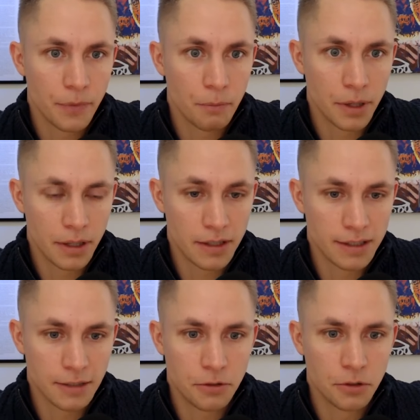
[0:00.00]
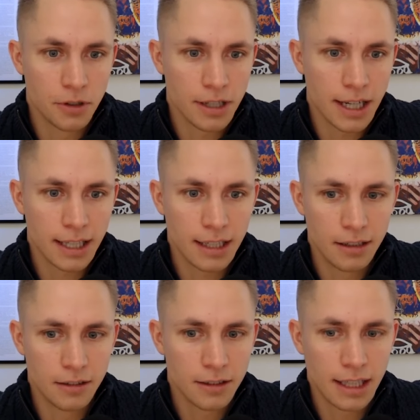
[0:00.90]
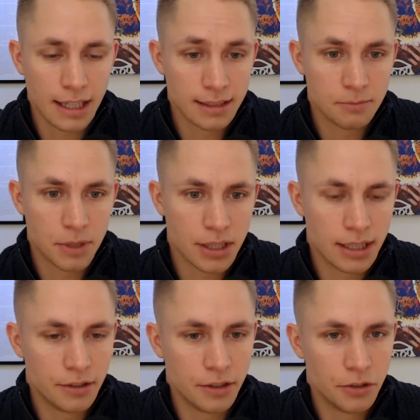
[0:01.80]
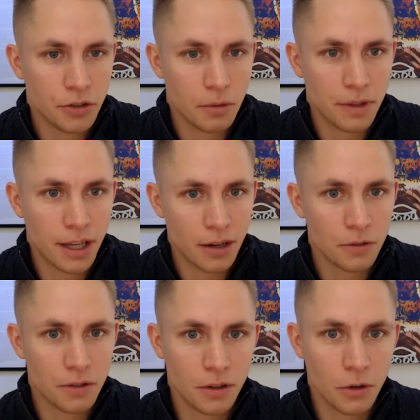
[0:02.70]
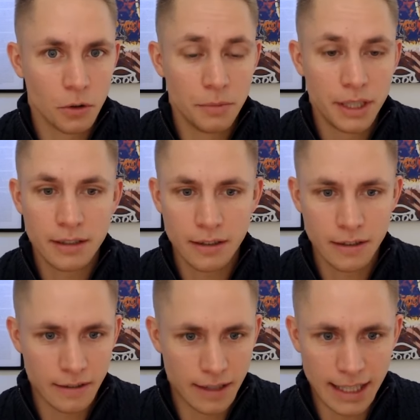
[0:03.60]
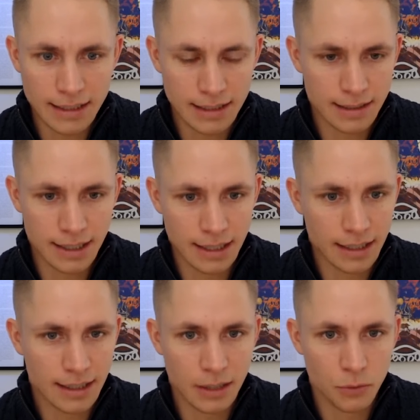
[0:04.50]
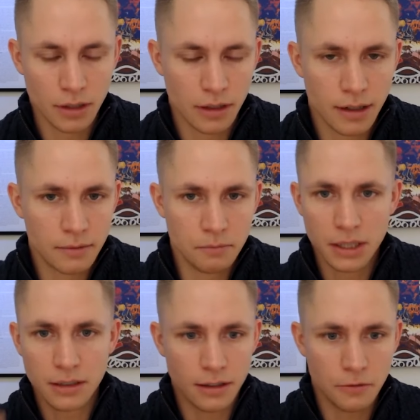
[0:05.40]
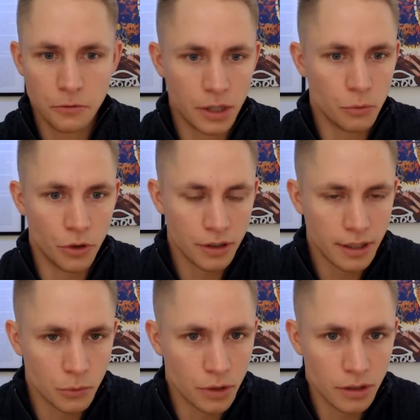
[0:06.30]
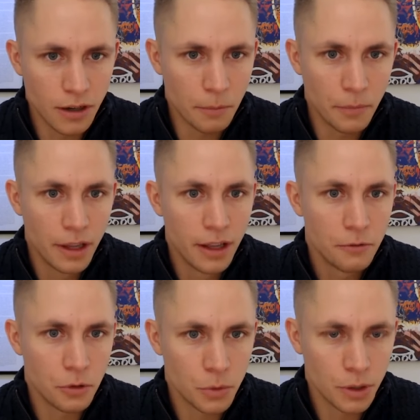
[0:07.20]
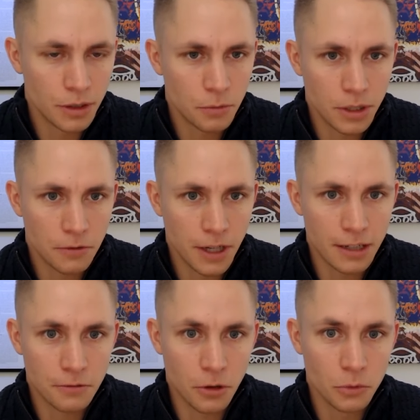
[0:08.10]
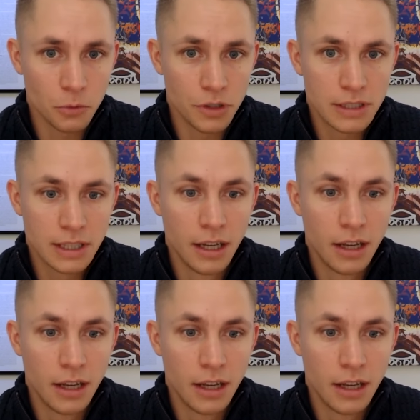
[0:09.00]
Because if you're looking looking at, especially here in Europe now, the whole MiCA licensing that will uh, MiCA framework that will come from 2025 onwards,